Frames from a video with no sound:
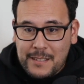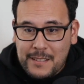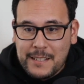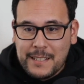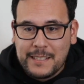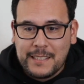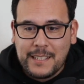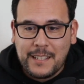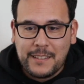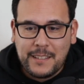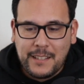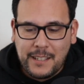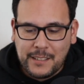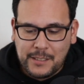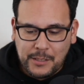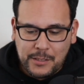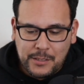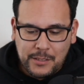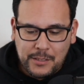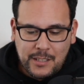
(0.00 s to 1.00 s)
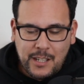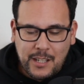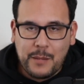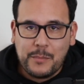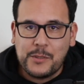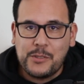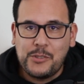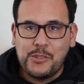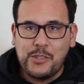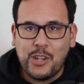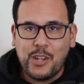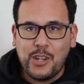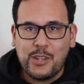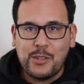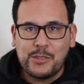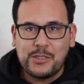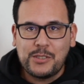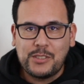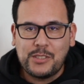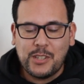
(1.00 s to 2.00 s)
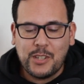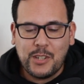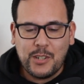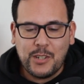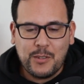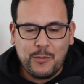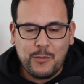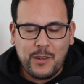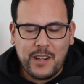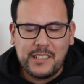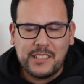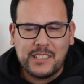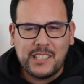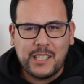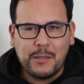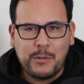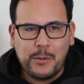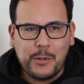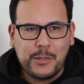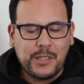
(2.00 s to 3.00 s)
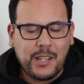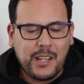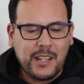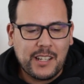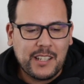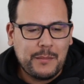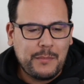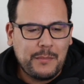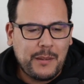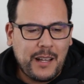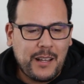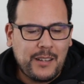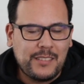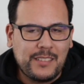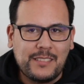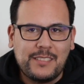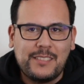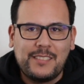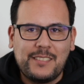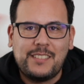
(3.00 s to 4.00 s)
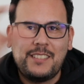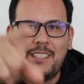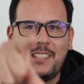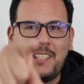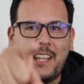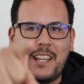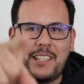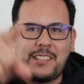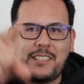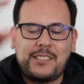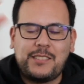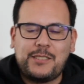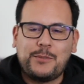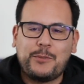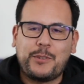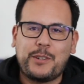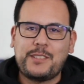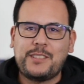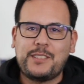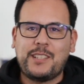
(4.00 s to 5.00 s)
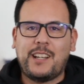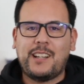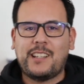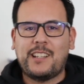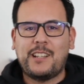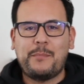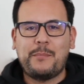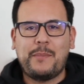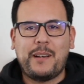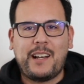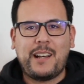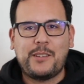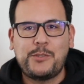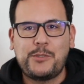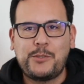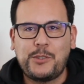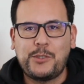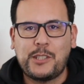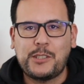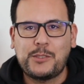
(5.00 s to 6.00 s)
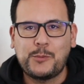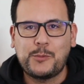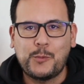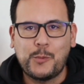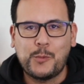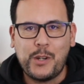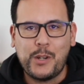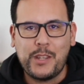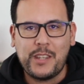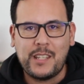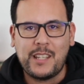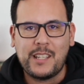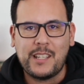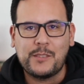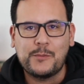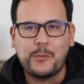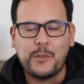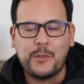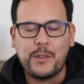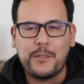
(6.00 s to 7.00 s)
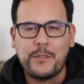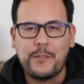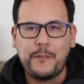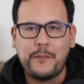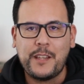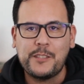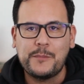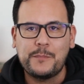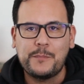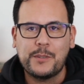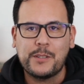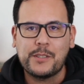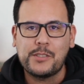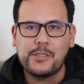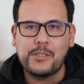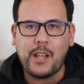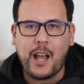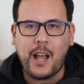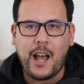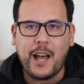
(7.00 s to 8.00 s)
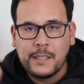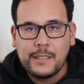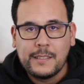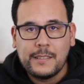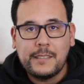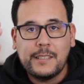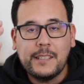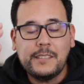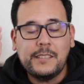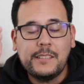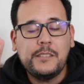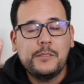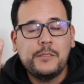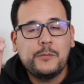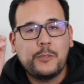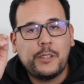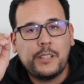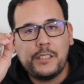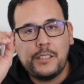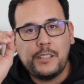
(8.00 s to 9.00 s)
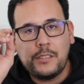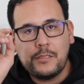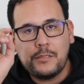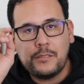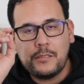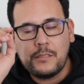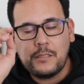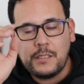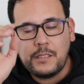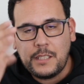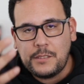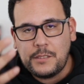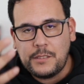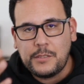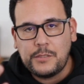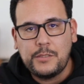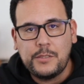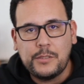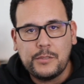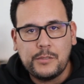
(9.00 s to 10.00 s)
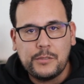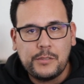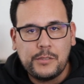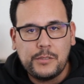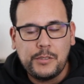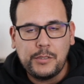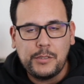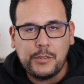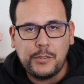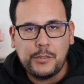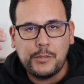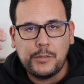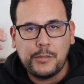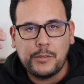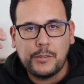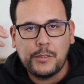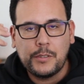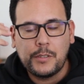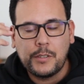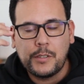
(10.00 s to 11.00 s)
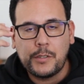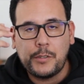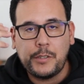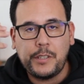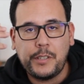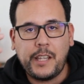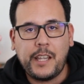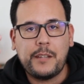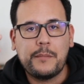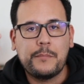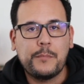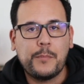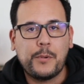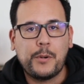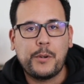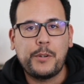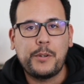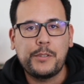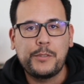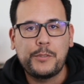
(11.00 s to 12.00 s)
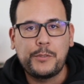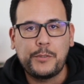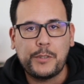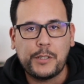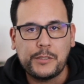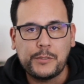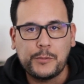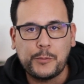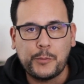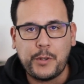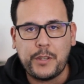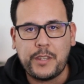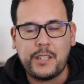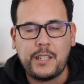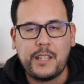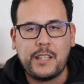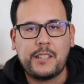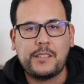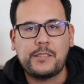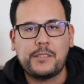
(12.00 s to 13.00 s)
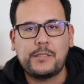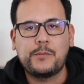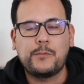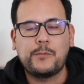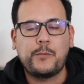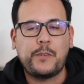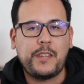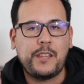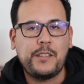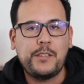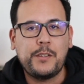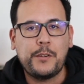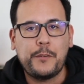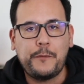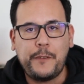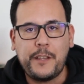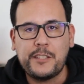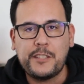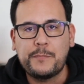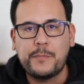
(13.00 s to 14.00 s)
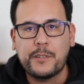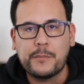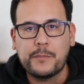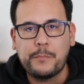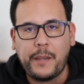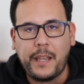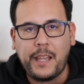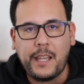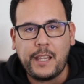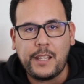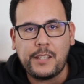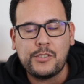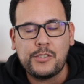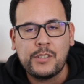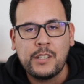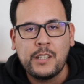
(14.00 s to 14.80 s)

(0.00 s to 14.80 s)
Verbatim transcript: Nothing like a good cup of joe. So what is it that we were talking about? Yes, we're talking about trustworthiness with Facebook Shops. This is what you need to do to create more trustworthiness within your Facebook page,